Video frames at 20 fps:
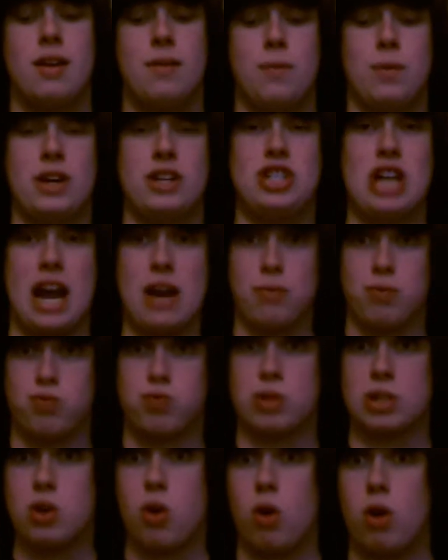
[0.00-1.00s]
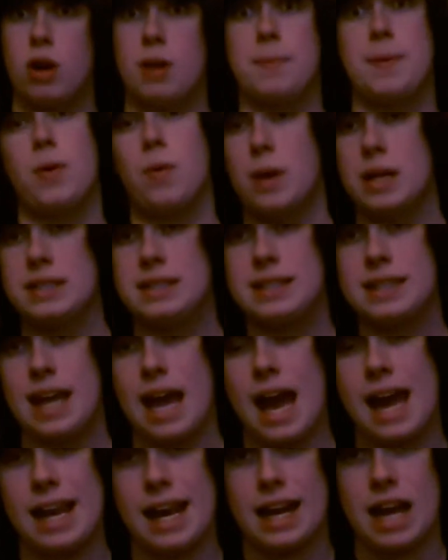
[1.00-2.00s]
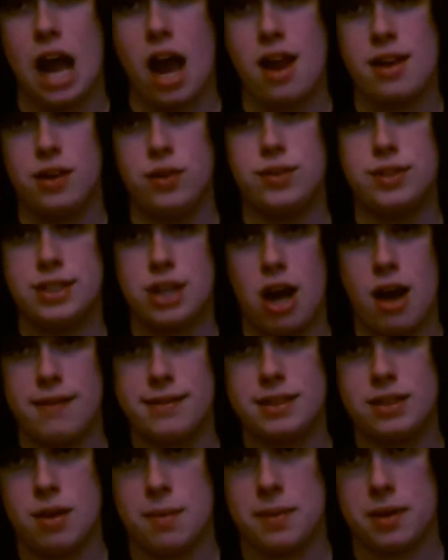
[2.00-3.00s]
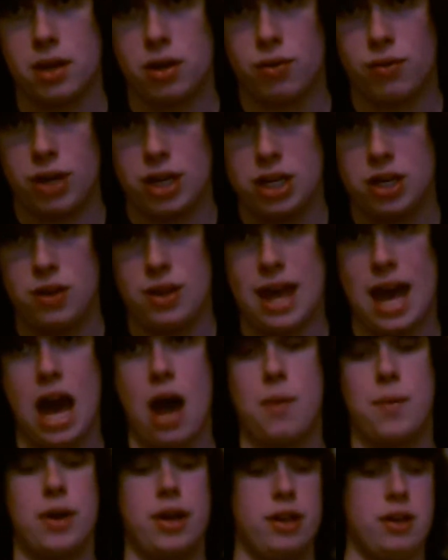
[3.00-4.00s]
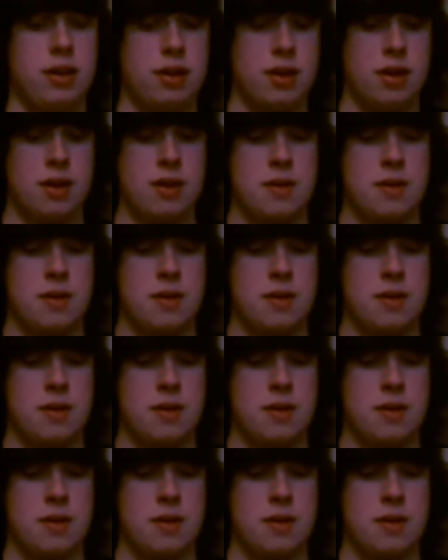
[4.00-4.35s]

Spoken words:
which I recorded, but once again, I got new stuff, so I'm going to redo that one.